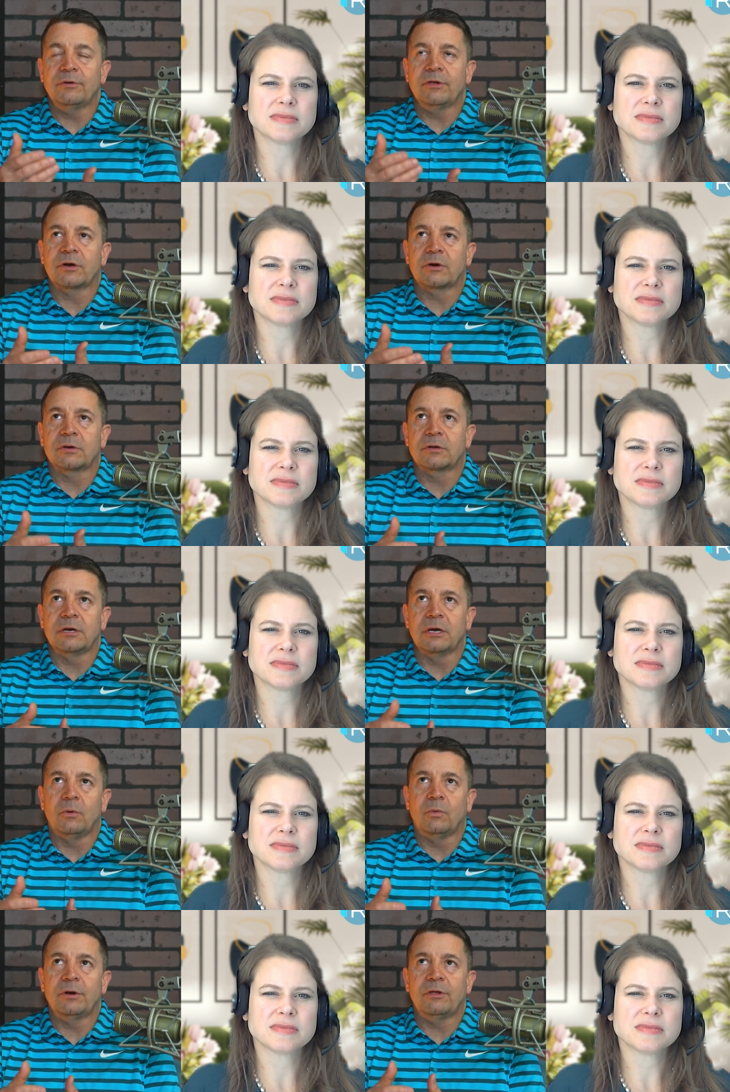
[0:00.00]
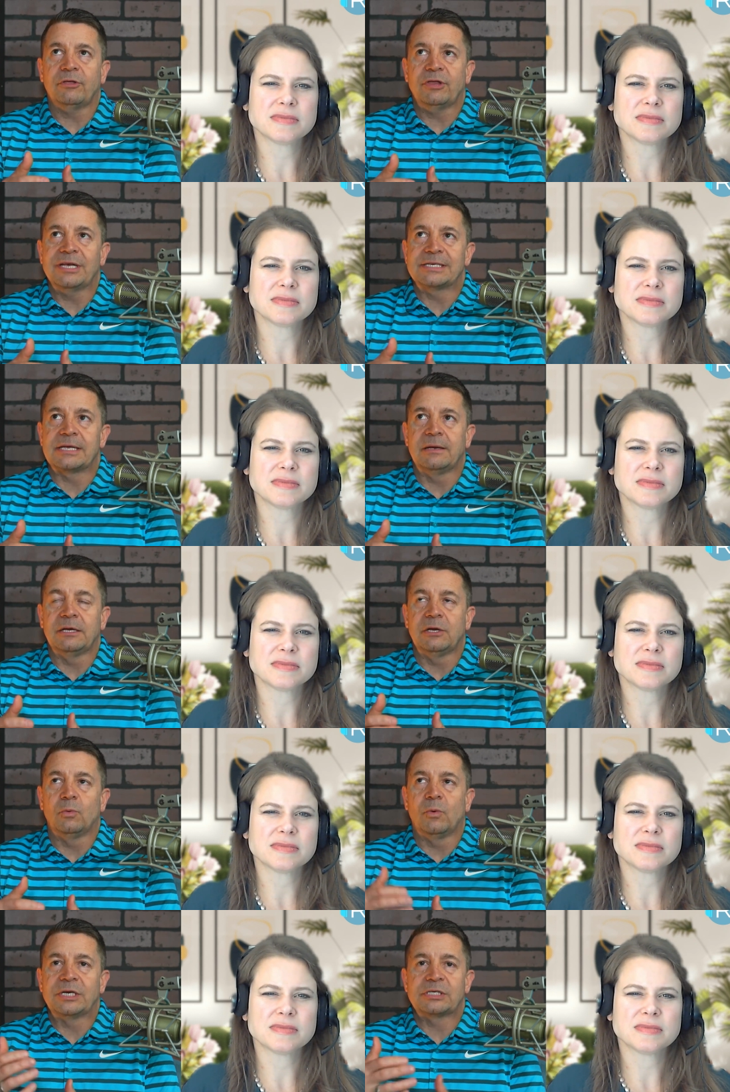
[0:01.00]
Speaker 1: the what are the things that
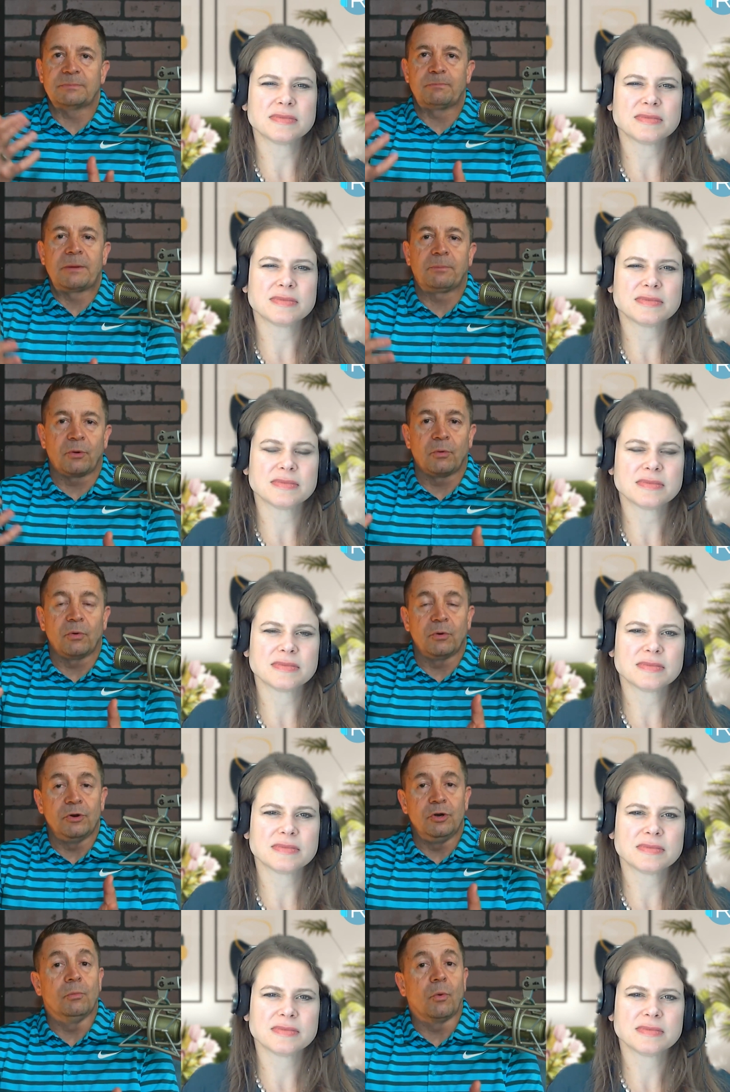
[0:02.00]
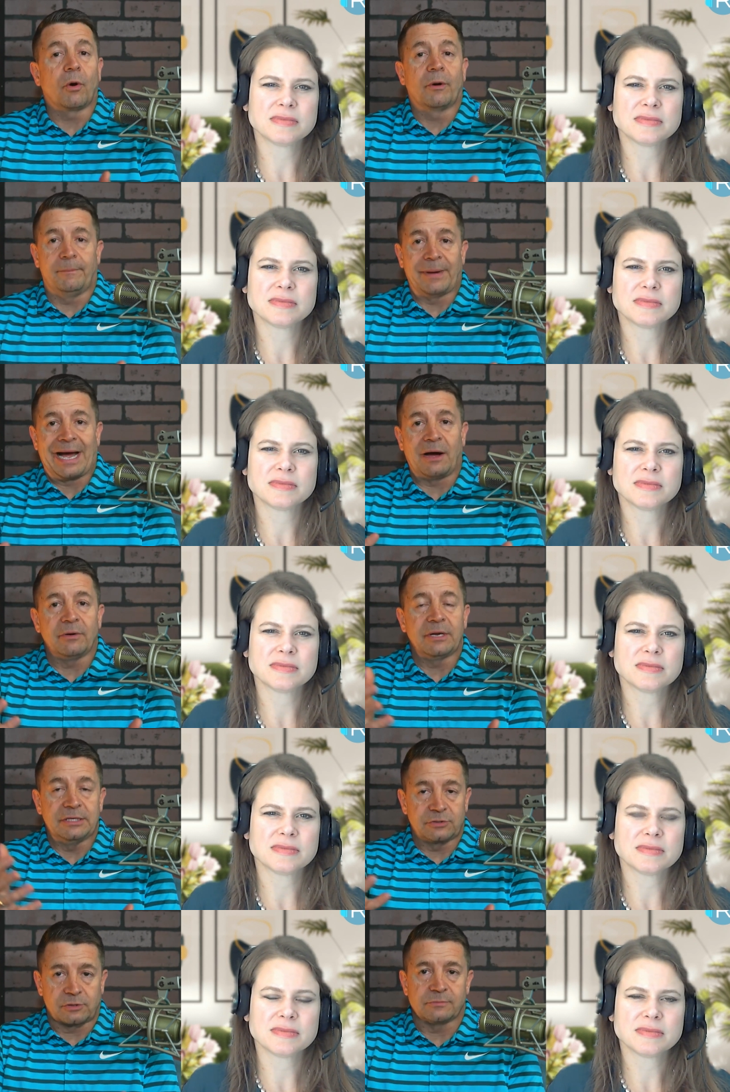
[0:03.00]
you wish people knew more about
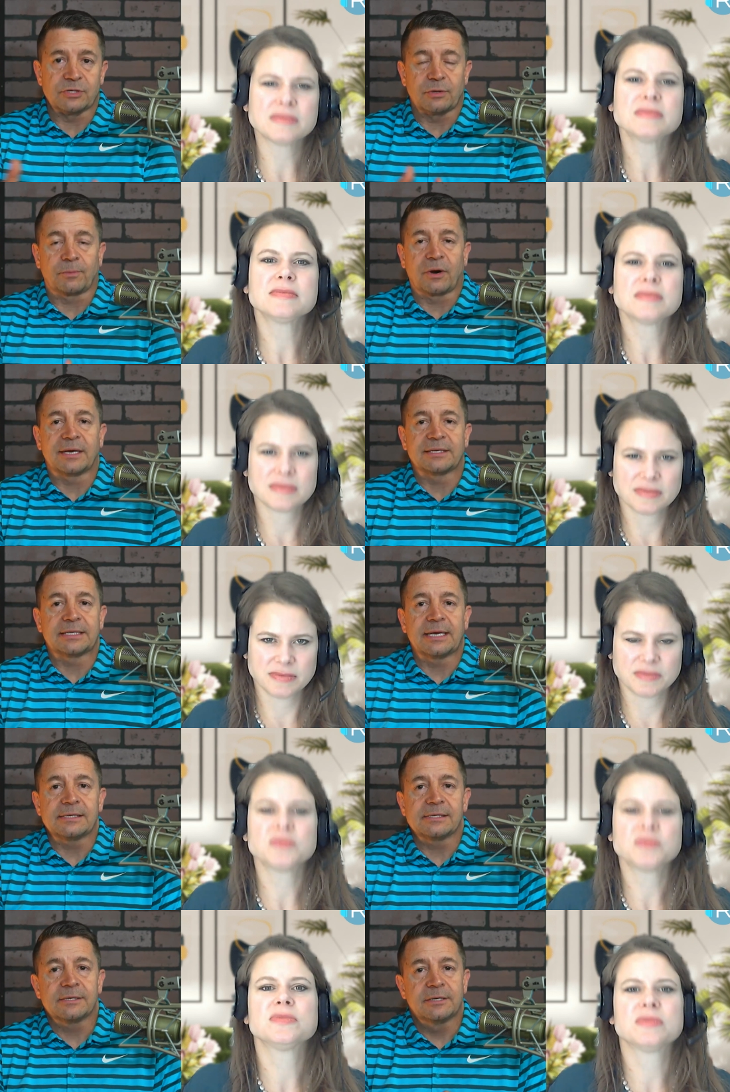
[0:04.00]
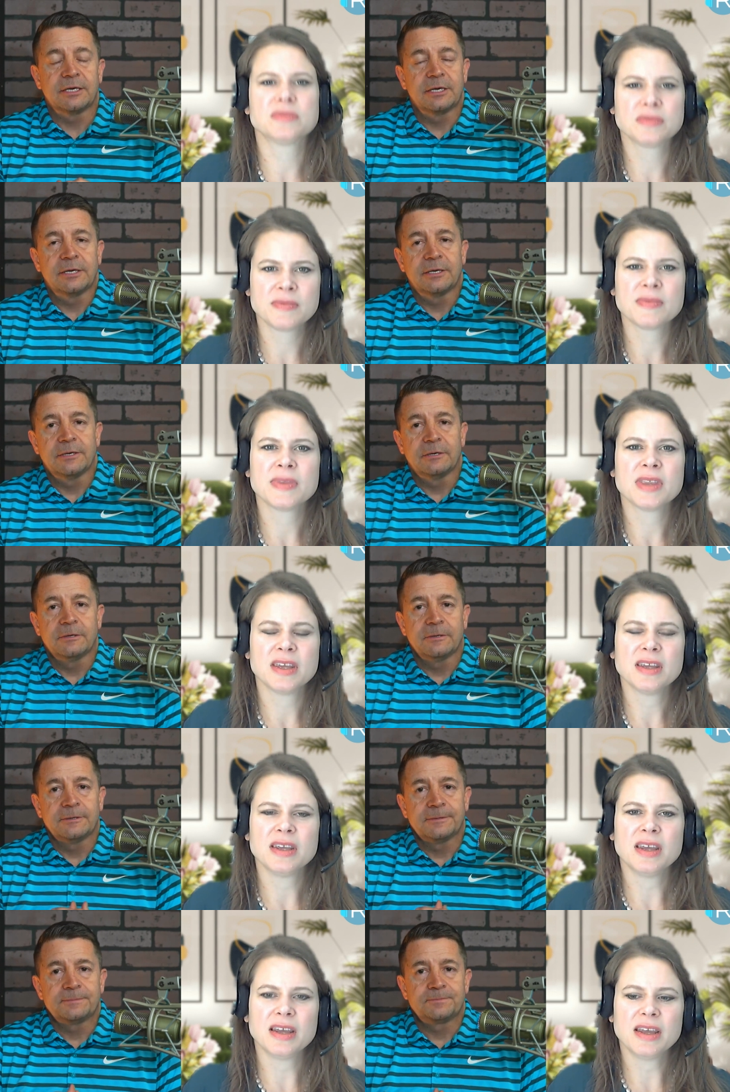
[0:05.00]
in terms of the process
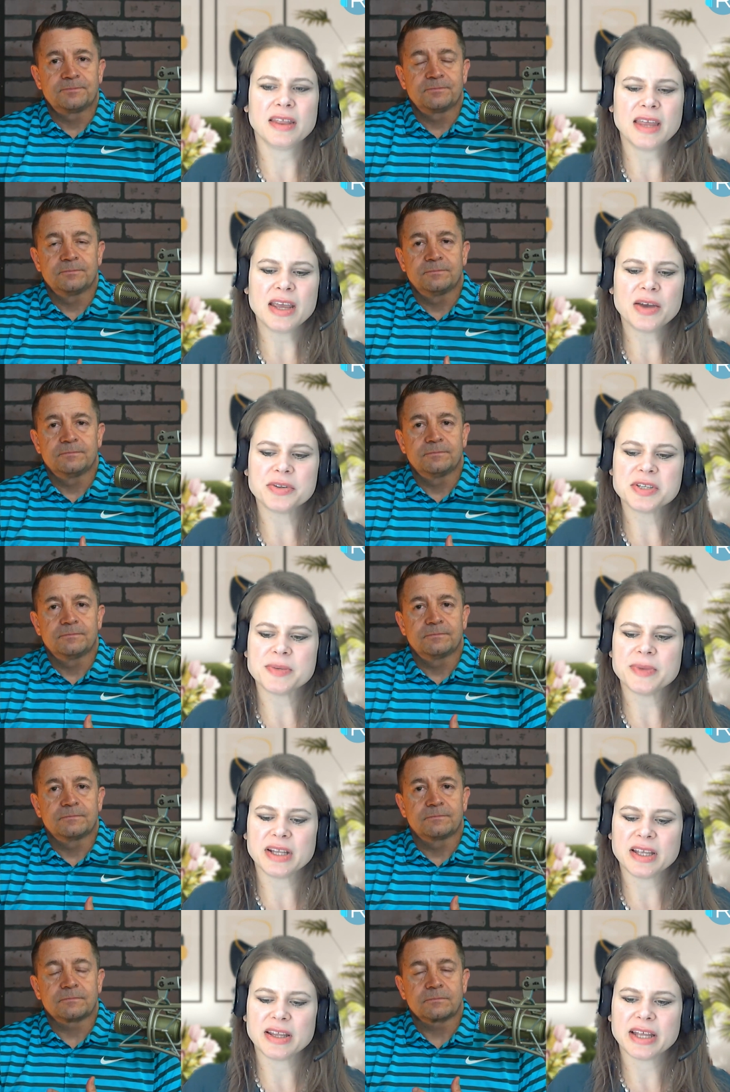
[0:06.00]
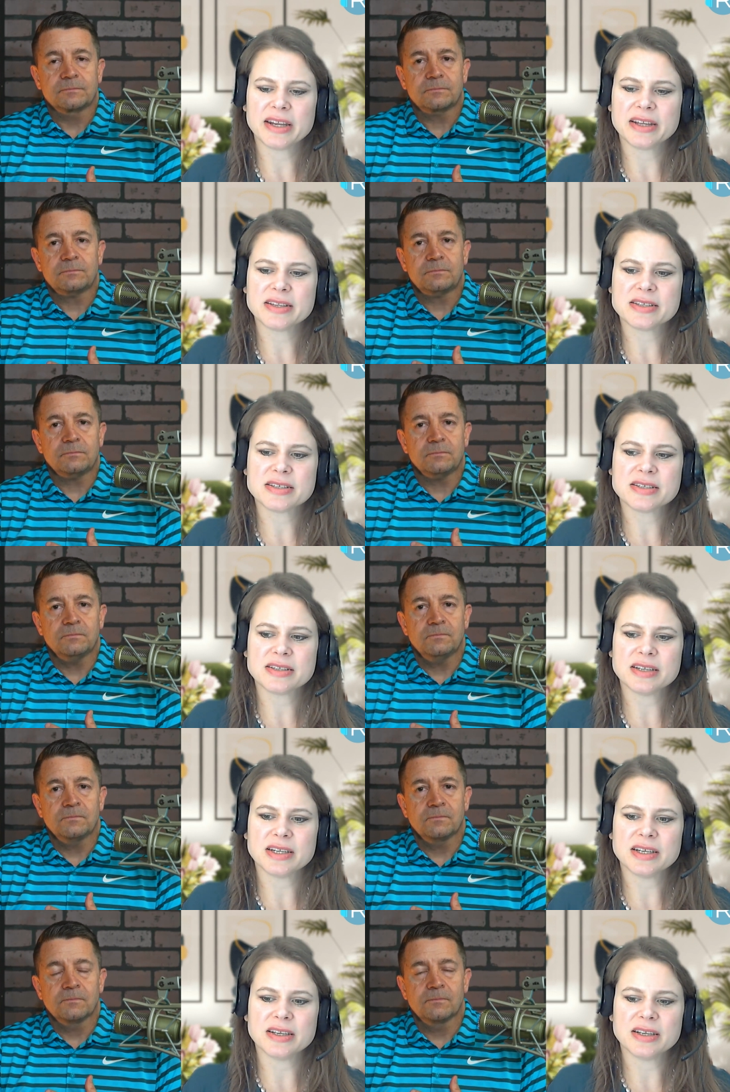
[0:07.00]
Speaker 2: i think ultimately that it's
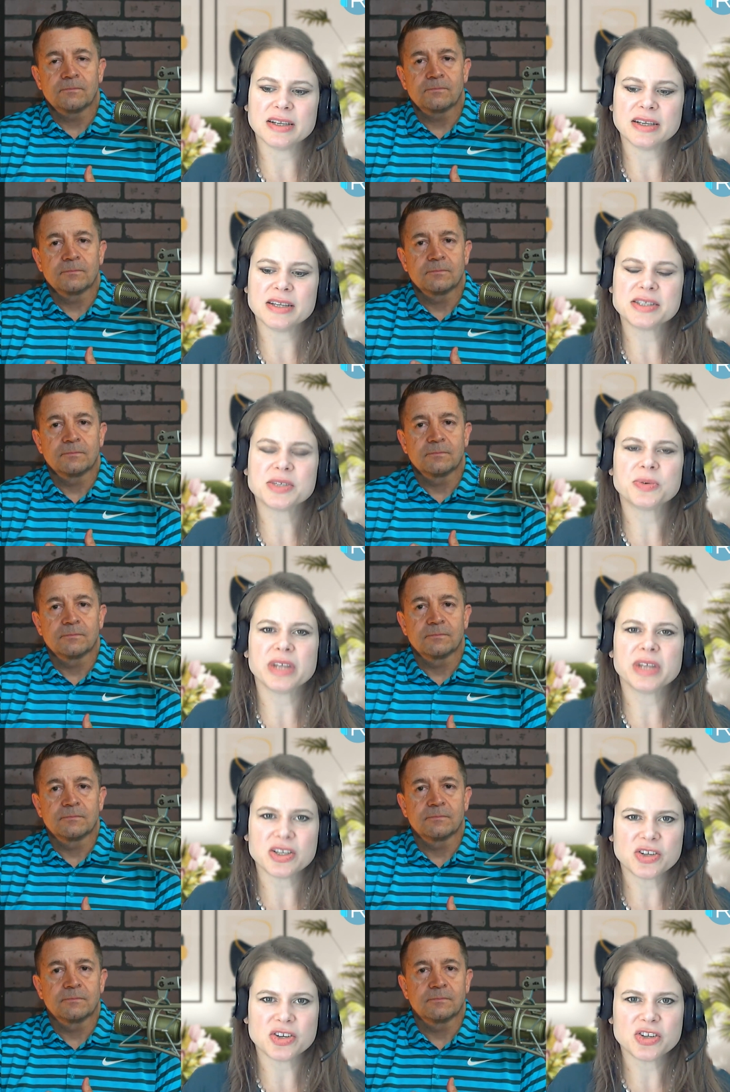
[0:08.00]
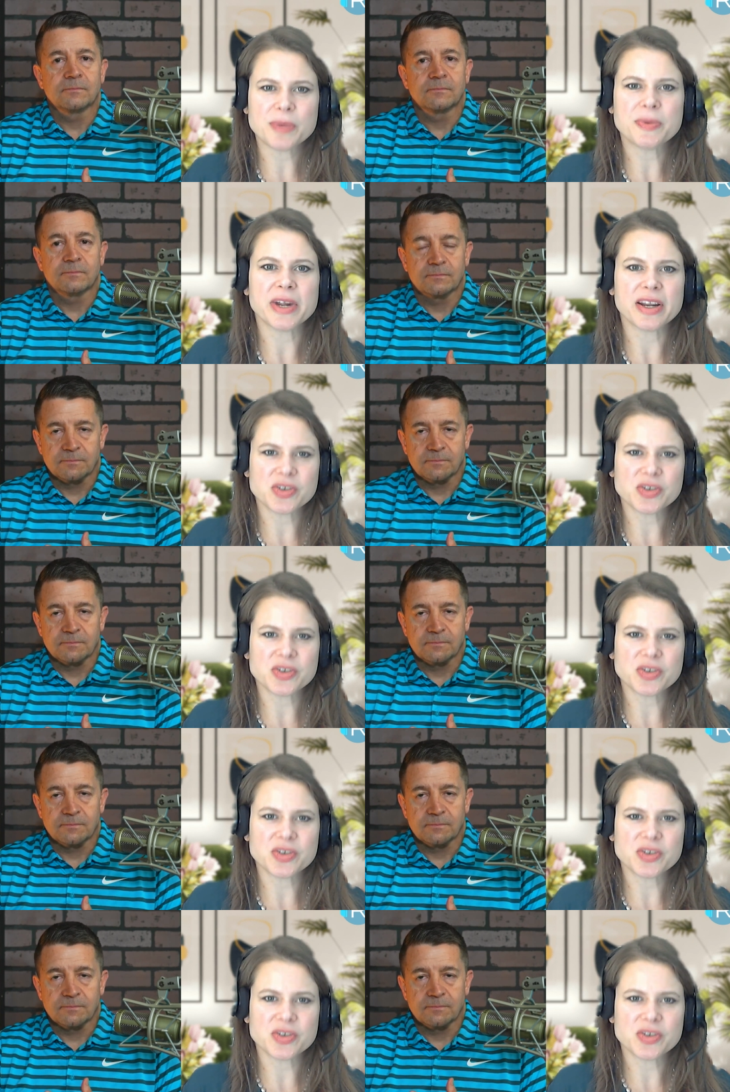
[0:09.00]
it's a relationship not a